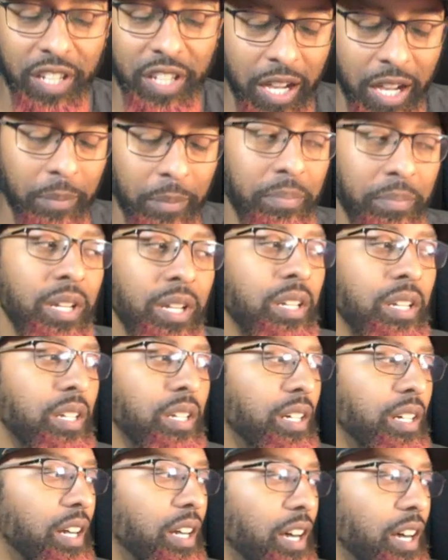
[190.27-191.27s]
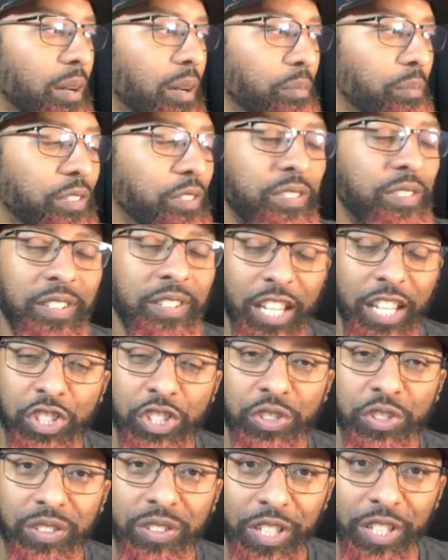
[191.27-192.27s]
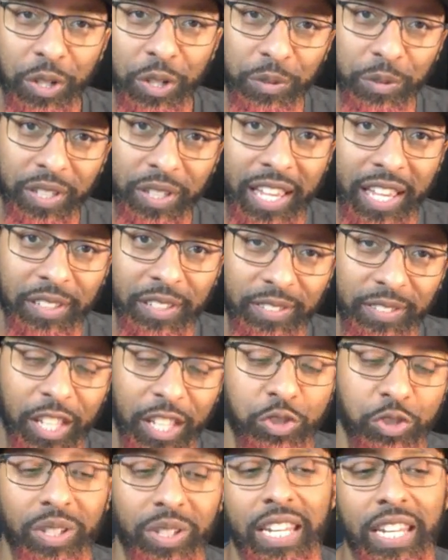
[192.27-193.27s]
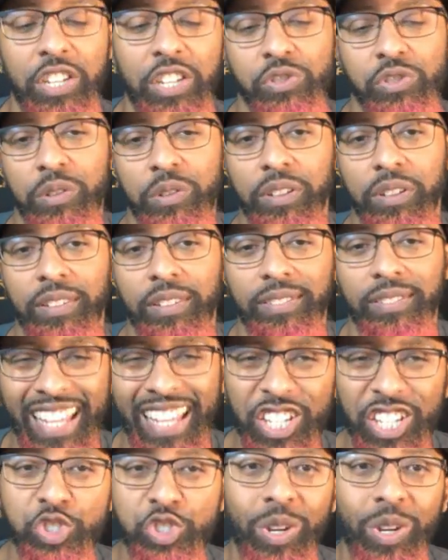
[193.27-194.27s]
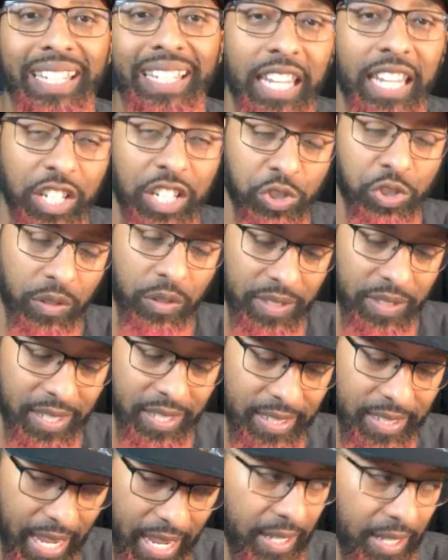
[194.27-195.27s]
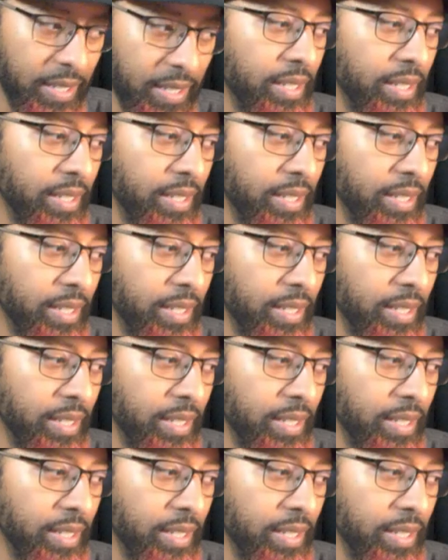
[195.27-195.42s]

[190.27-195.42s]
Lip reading: up. You know, it's kind of centric nature of this deck.